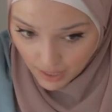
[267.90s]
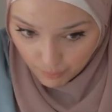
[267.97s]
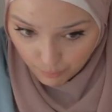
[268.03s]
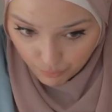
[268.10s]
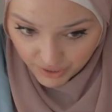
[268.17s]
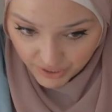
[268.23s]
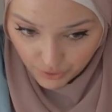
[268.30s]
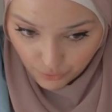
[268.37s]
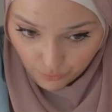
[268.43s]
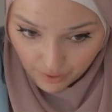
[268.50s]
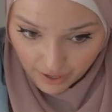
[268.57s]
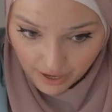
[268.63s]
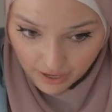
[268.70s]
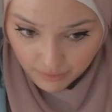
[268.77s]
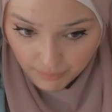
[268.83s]
bring it
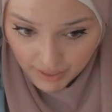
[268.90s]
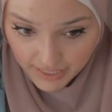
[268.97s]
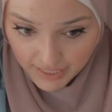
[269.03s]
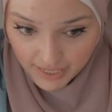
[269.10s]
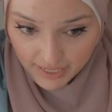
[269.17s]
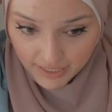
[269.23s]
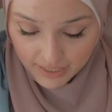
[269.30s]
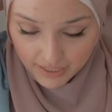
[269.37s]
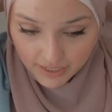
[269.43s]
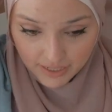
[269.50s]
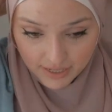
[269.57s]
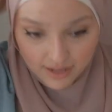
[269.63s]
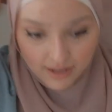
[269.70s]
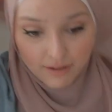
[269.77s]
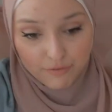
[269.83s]
around my neck,
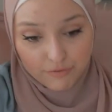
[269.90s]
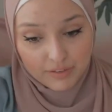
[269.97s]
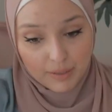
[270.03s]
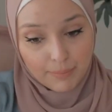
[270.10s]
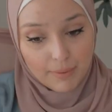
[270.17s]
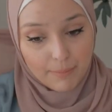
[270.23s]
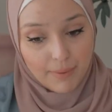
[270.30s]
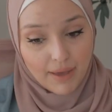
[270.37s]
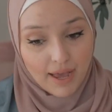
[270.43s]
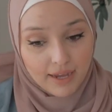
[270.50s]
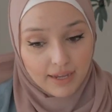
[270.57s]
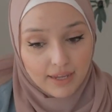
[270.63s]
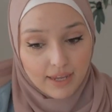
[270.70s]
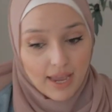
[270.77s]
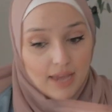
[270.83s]
flip it
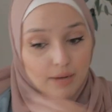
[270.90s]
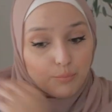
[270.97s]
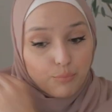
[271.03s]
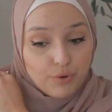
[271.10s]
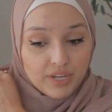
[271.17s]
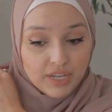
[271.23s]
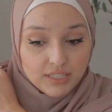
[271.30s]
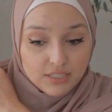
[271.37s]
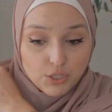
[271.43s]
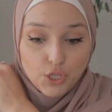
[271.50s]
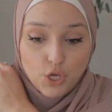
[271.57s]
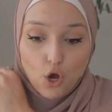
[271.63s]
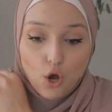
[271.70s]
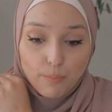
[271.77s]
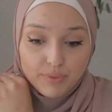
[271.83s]
back and bring it to
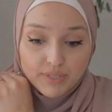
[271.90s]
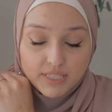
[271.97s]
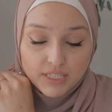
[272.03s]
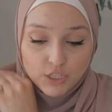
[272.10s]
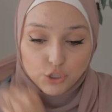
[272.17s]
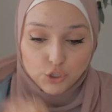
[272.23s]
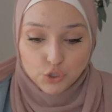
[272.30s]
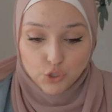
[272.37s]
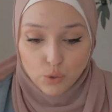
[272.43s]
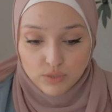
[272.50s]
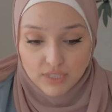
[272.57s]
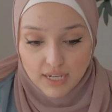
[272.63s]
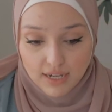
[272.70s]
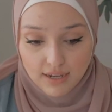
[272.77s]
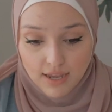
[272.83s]
the opposite
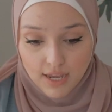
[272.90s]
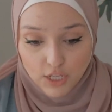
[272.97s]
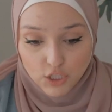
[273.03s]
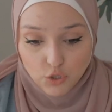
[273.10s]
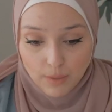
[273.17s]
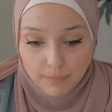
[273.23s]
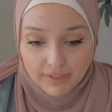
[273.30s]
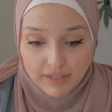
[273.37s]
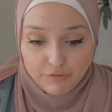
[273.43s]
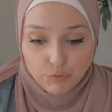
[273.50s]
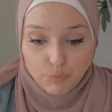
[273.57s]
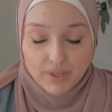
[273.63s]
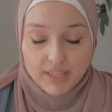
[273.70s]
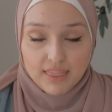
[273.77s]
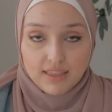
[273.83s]
shoulder. So I'm
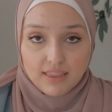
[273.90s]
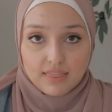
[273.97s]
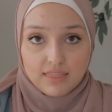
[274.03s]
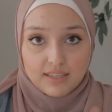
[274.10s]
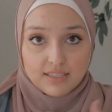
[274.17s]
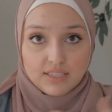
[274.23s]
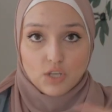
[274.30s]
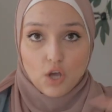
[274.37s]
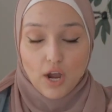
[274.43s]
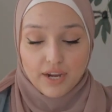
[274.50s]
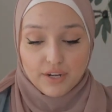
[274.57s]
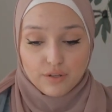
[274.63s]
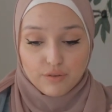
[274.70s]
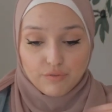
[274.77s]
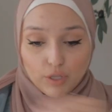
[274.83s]
left with this
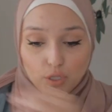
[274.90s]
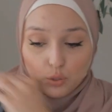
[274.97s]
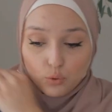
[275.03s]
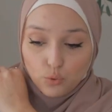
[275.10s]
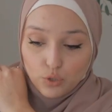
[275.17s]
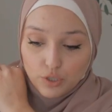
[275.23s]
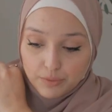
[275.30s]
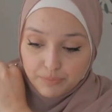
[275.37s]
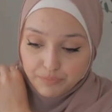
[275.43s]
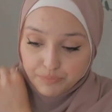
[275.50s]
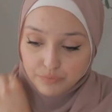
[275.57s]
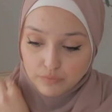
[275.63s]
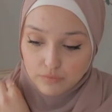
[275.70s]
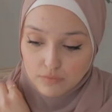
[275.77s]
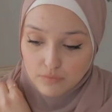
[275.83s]
kind of look.
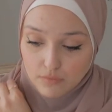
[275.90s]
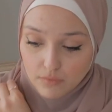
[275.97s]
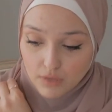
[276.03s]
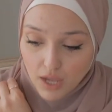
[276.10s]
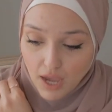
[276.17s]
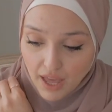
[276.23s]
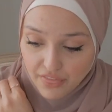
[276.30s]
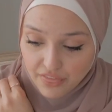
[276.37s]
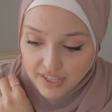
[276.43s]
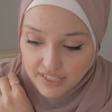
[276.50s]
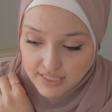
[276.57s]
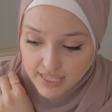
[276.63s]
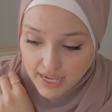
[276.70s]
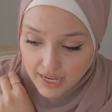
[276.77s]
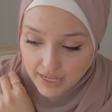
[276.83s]
I then
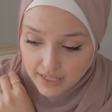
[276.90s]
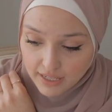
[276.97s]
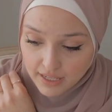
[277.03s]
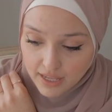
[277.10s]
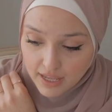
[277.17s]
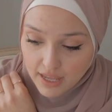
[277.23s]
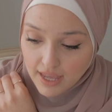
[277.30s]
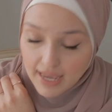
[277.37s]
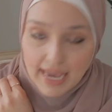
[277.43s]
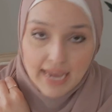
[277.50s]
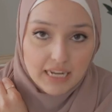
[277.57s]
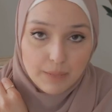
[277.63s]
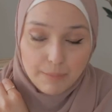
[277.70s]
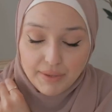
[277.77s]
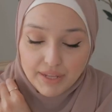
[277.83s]
take
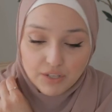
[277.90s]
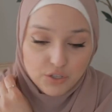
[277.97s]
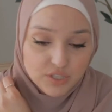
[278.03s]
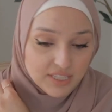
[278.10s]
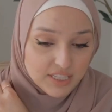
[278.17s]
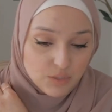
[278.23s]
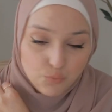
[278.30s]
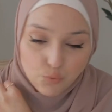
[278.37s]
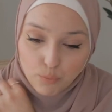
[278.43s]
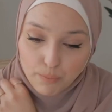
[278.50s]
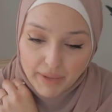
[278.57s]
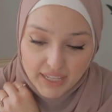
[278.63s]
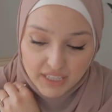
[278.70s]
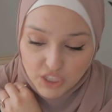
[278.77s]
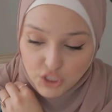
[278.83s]
any pin, because this will
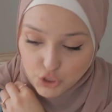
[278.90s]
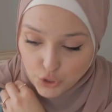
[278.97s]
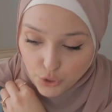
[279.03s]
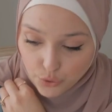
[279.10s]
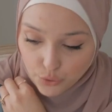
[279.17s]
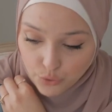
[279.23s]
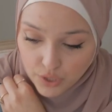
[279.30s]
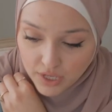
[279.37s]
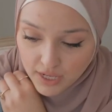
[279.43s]
barely show,